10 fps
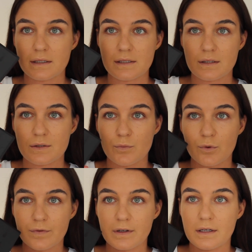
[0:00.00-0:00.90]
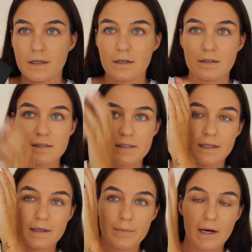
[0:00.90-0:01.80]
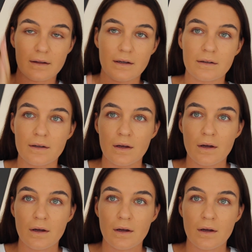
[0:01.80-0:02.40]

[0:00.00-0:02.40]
is this Morphe concealing palette,